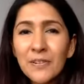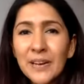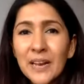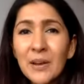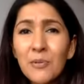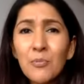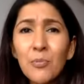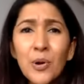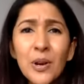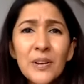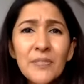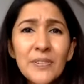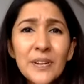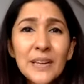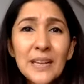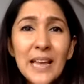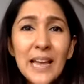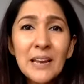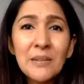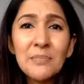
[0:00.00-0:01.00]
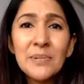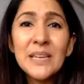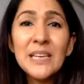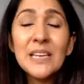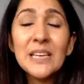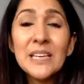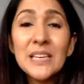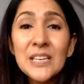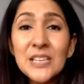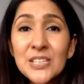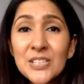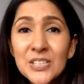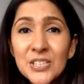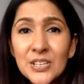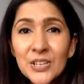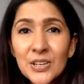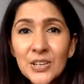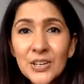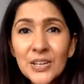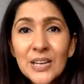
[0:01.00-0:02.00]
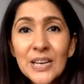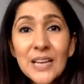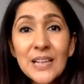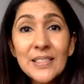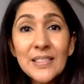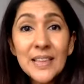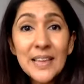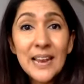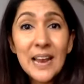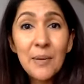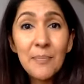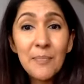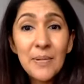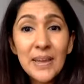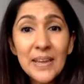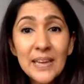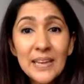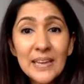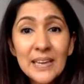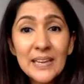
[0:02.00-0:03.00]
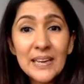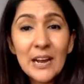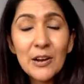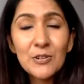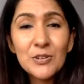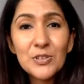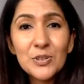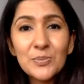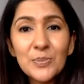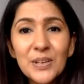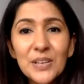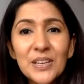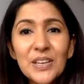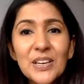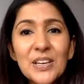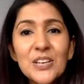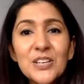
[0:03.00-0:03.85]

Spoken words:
And what if it can be easier than I'm making it out to be?